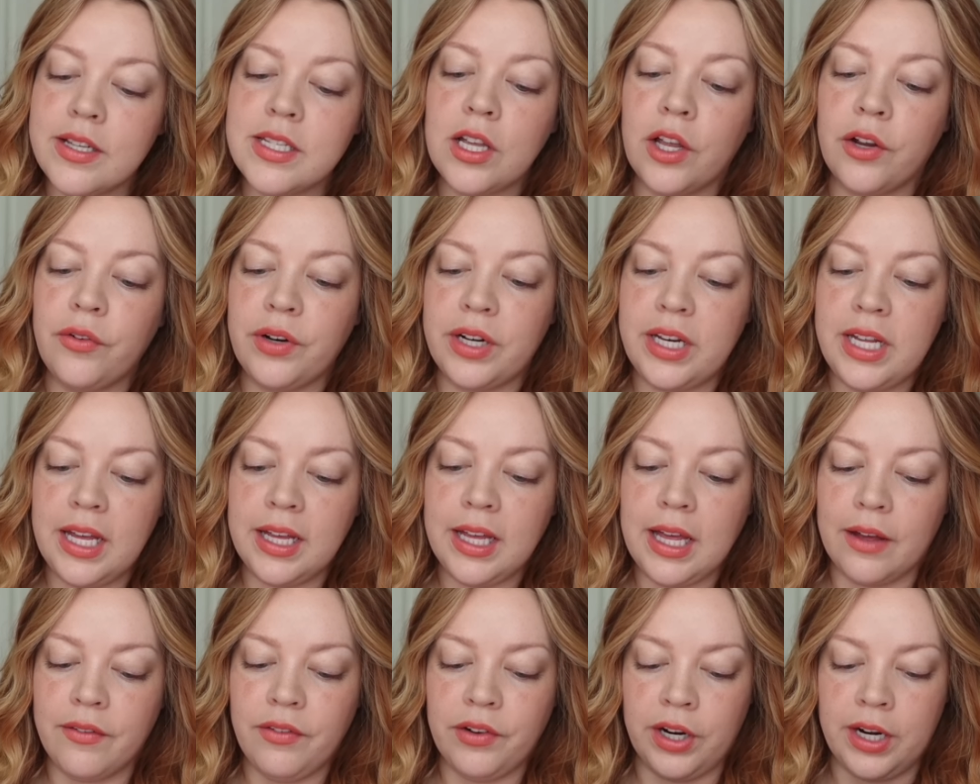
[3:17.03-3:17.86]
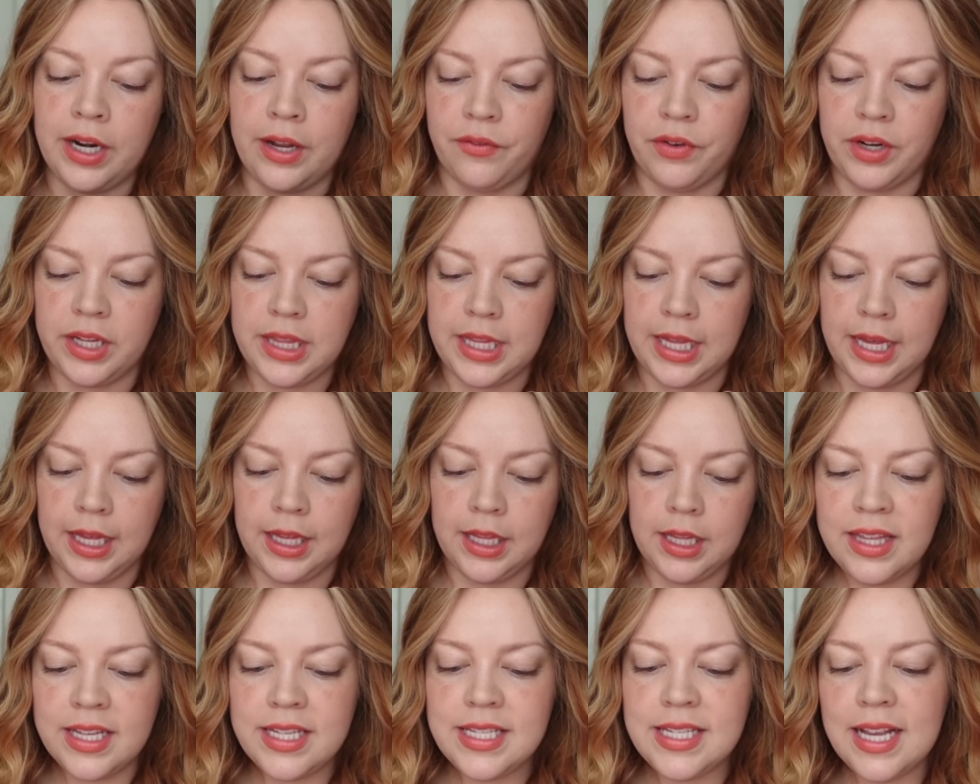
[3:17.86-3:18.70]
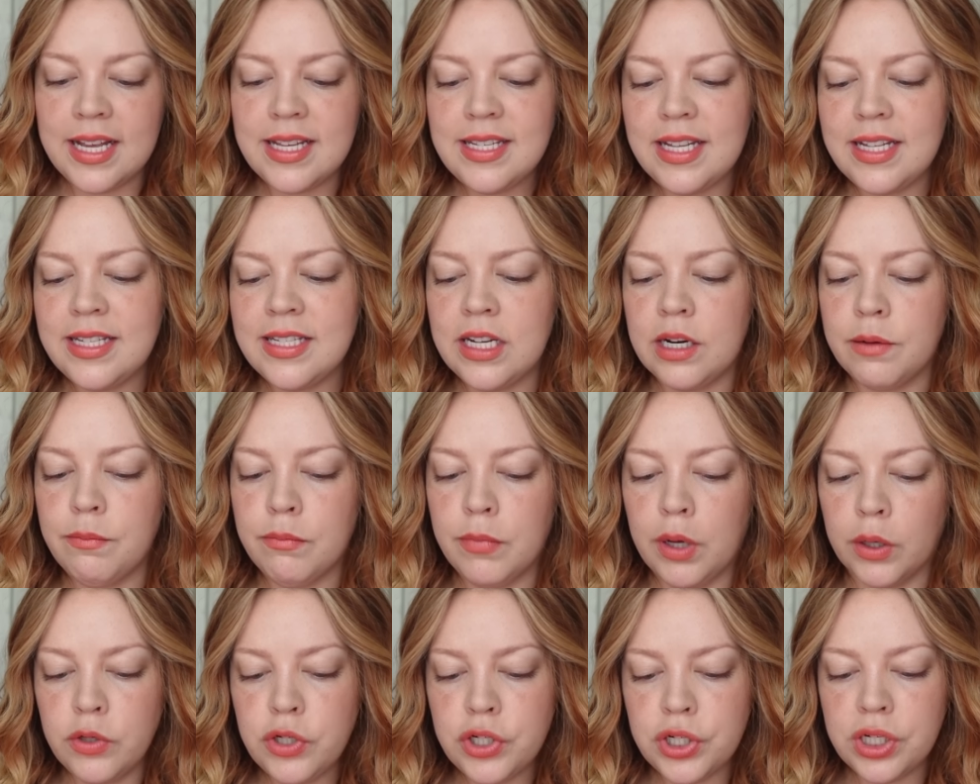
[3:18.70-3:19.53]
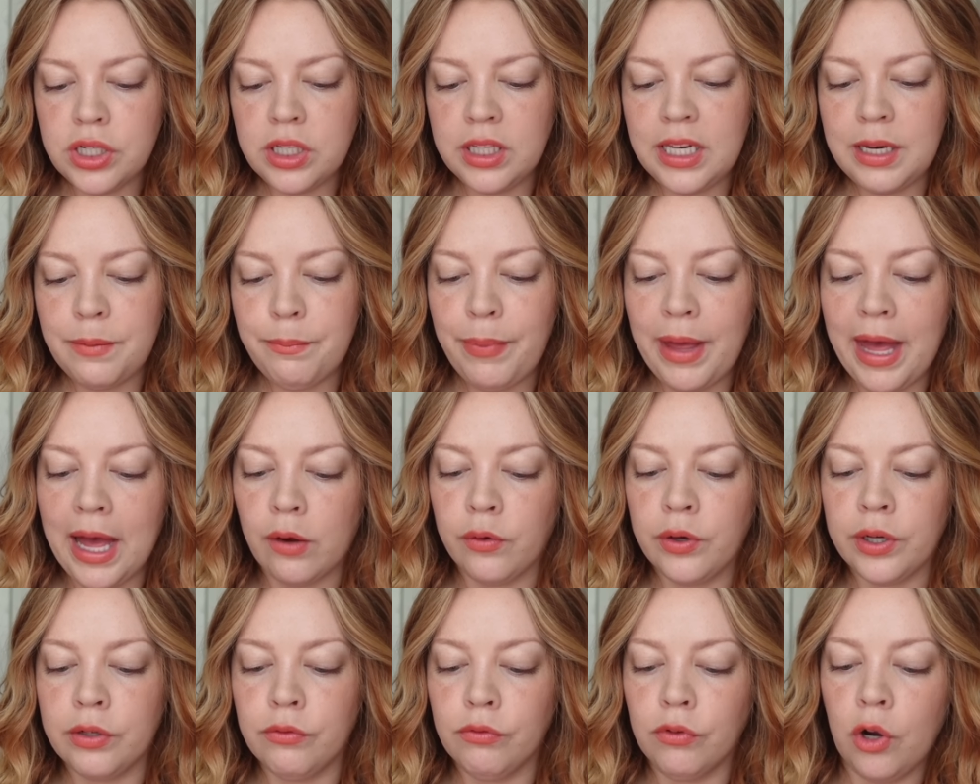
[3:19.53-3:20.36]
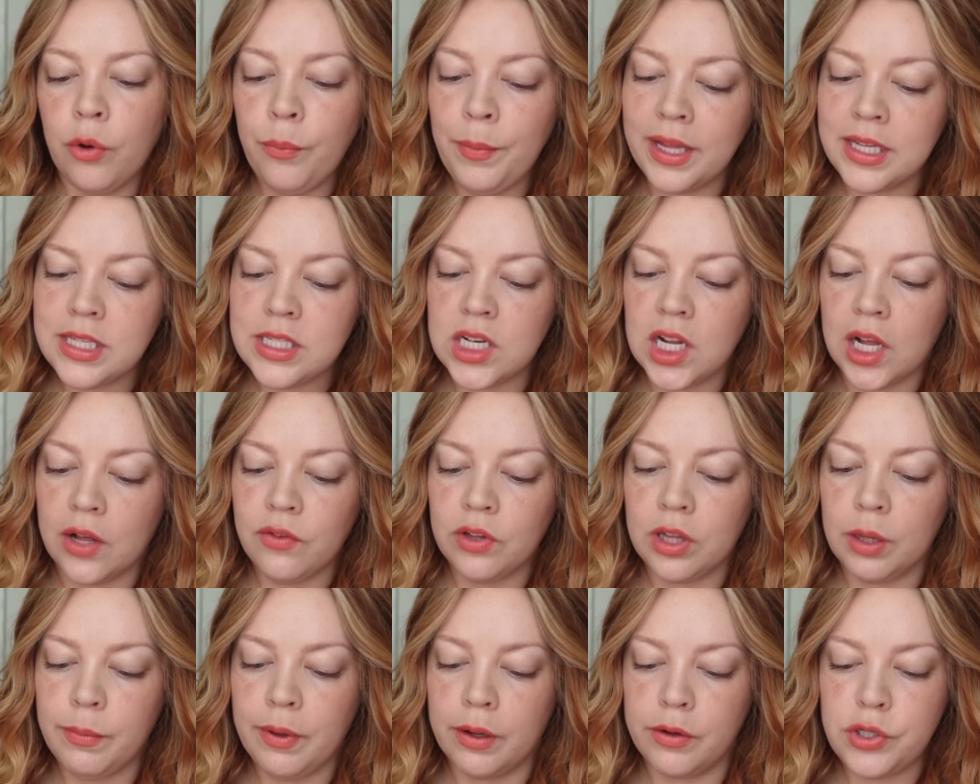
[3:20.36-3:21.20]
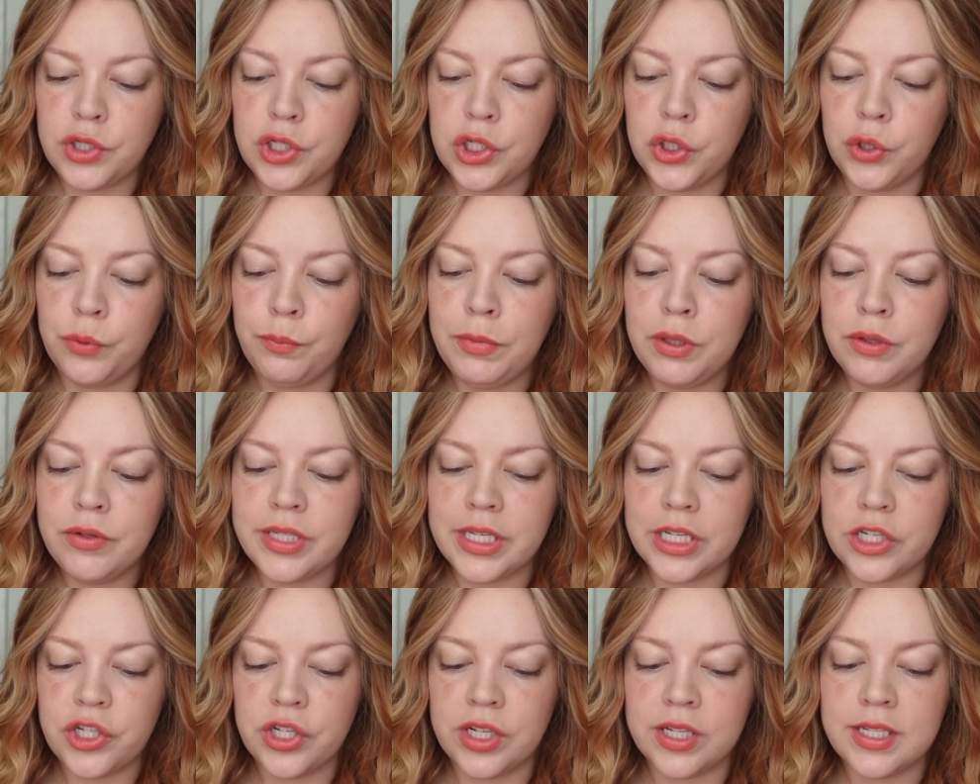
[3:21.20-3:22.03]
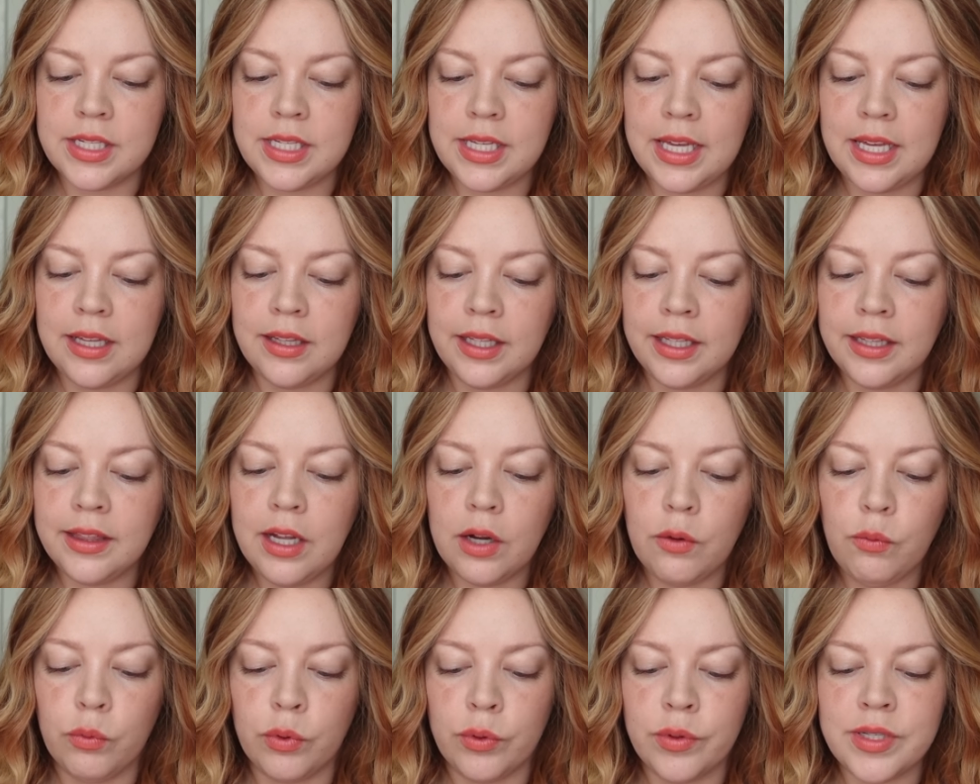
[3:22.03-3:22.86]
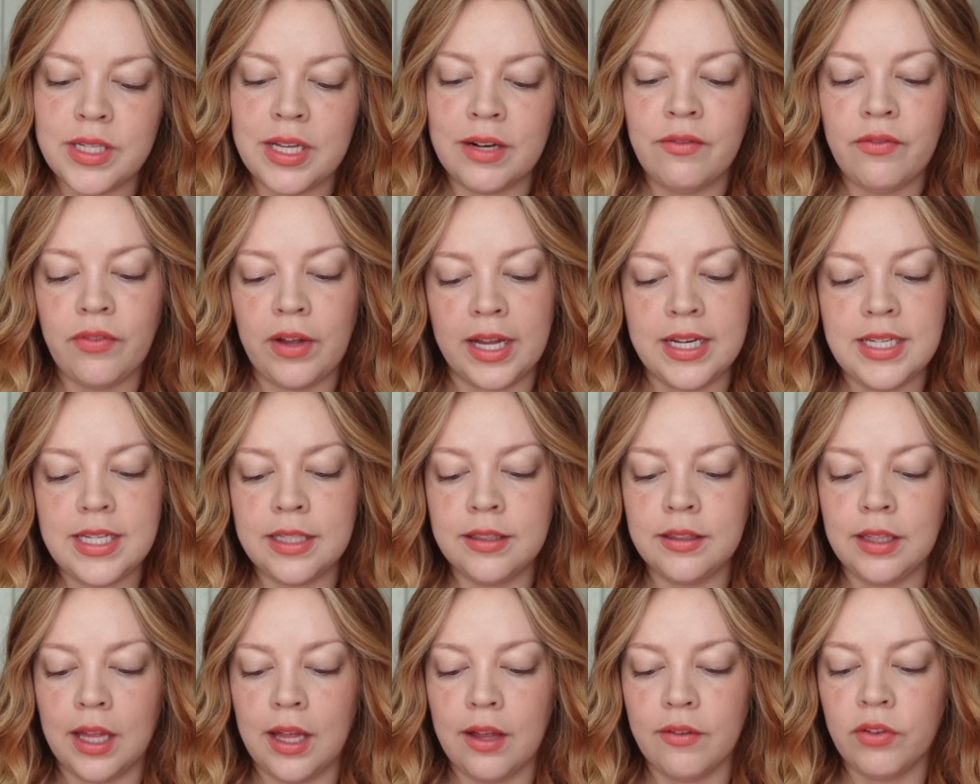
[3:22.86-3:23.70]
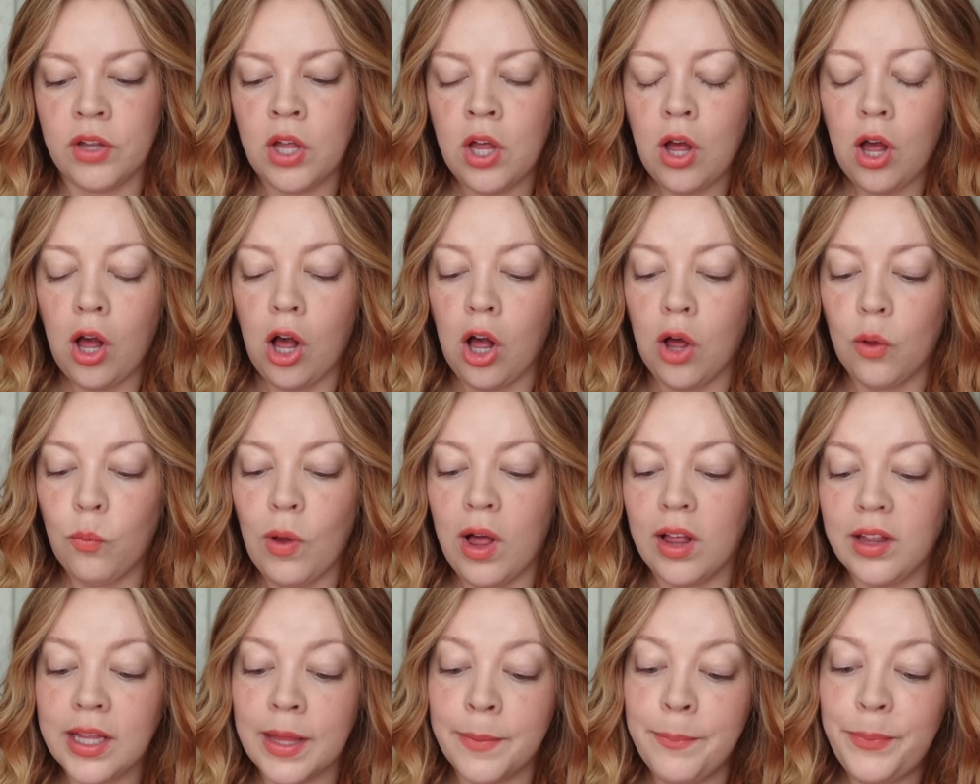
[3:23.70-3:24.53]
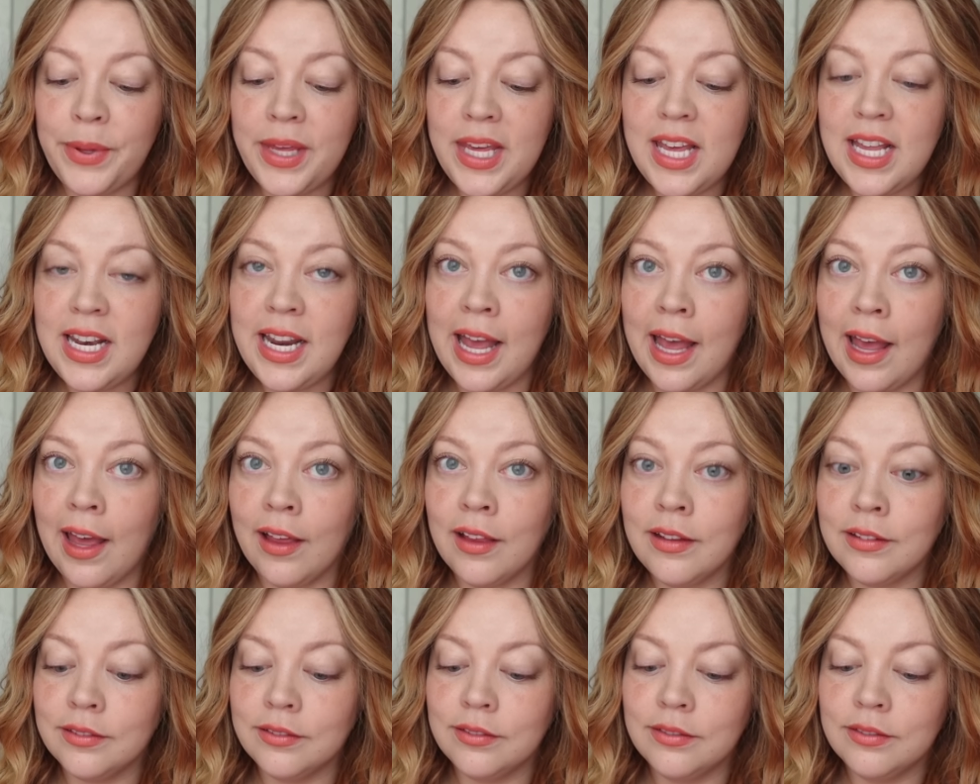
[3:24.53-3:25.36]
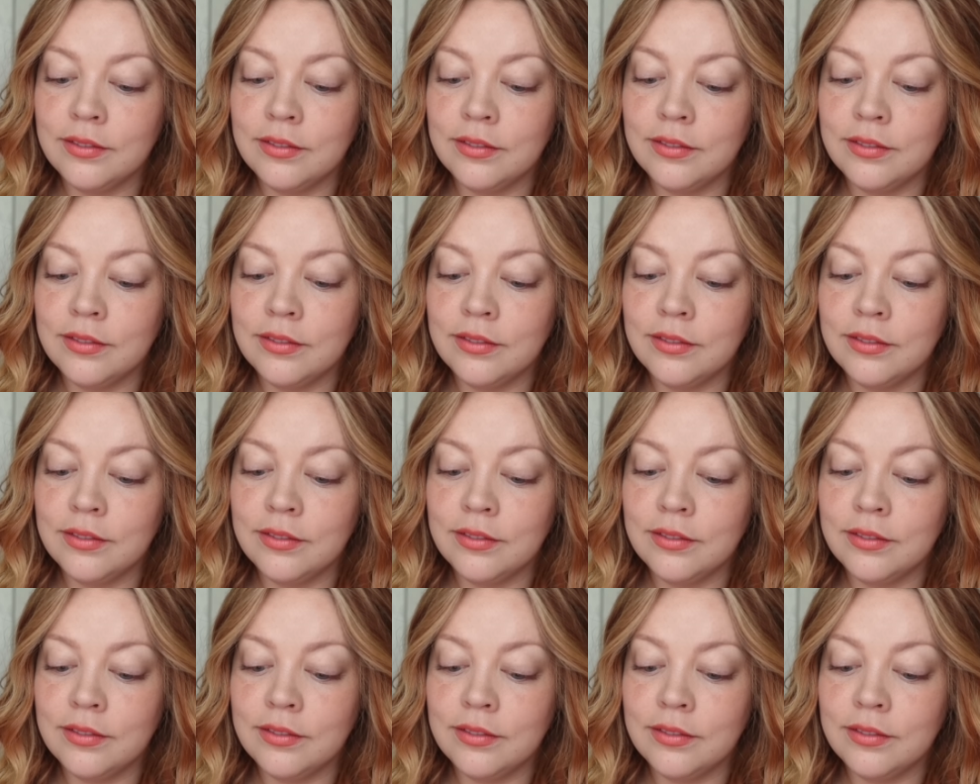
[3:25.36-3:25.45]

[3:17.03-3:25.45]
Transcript: is already a cover and everything. This says it's an emotional and empowering romance novel about two musicians healing their wounds and finding love, all while competing,